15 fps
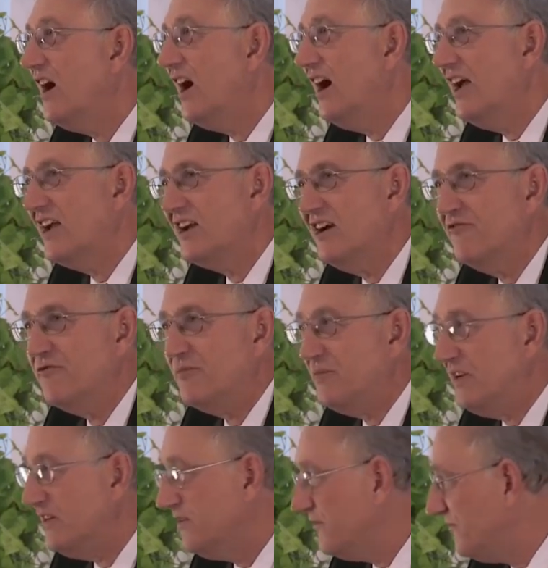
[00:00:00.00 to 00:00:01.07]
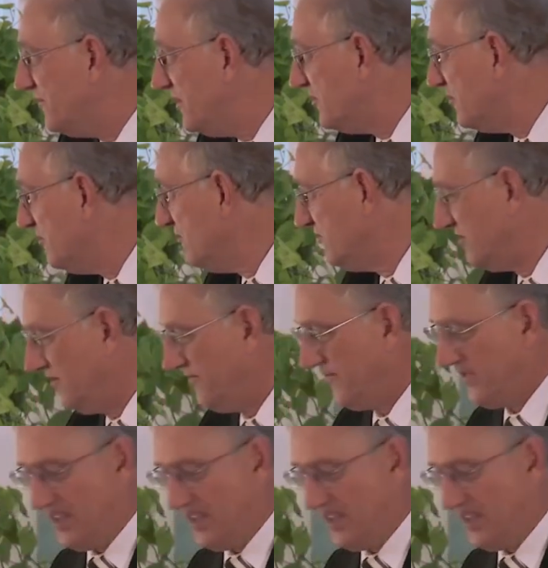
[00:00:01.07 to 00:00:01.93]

high government officials.